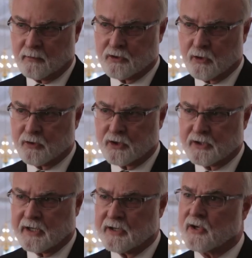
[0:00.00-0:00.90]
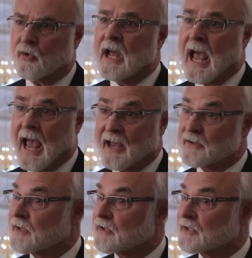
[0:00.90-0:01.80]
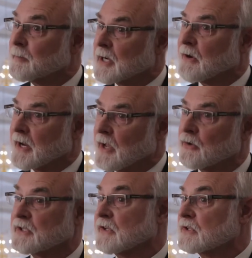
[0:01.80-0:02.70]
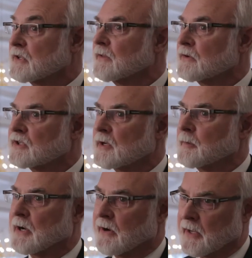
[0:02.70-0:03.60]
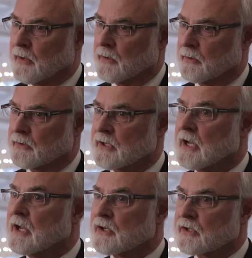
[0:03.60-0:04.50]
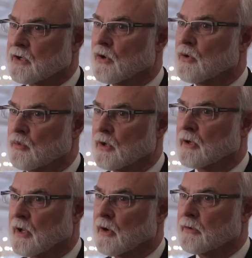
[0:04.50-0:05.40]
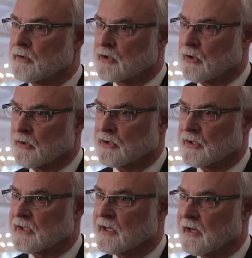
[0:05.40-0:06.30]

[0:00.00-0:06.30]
churches. And so as the seminary goes, as Southern Seminary goes, so will go the churches it